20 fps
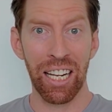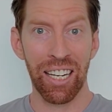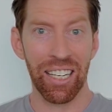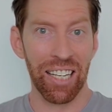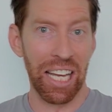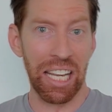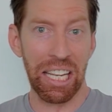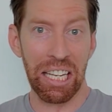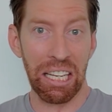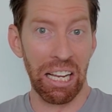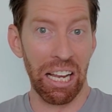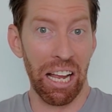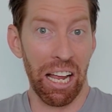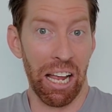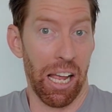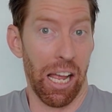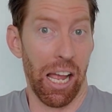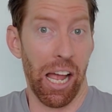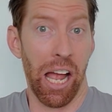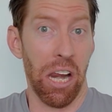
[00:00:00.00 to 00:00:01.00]
like
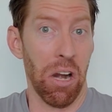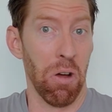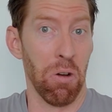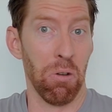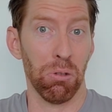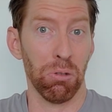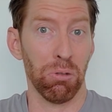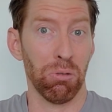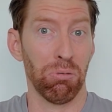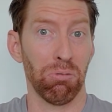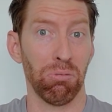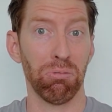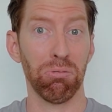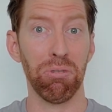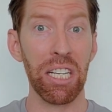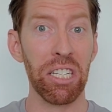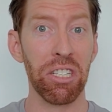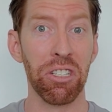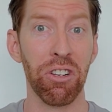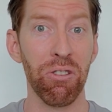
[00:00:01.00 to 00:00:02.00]
an old
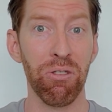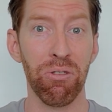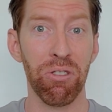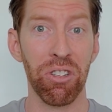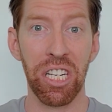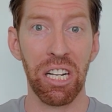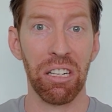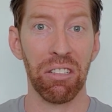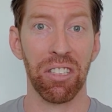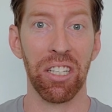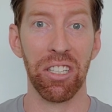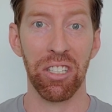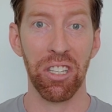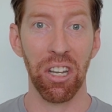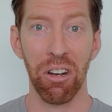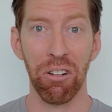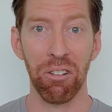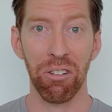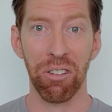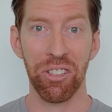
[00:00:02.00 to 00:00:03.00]
rescue shelter
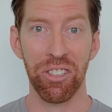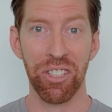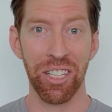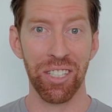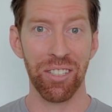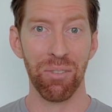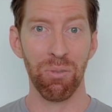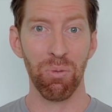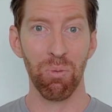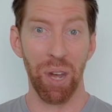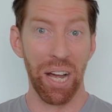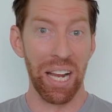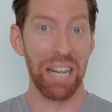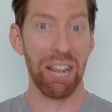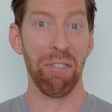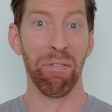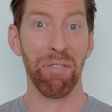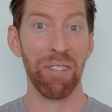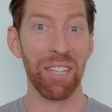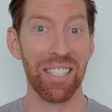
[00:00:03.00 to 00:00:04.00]
dog, just
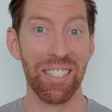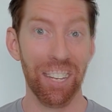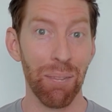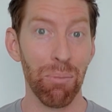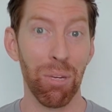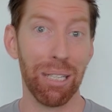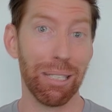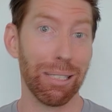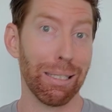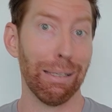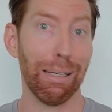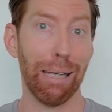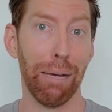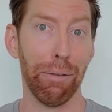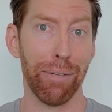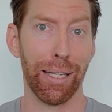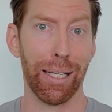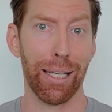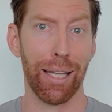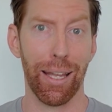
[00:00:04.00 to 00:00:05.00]
waiting for someone to
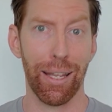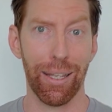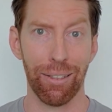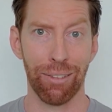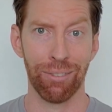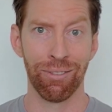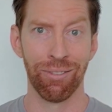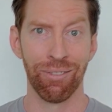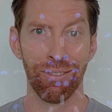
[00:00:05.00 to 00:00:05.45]
love it again.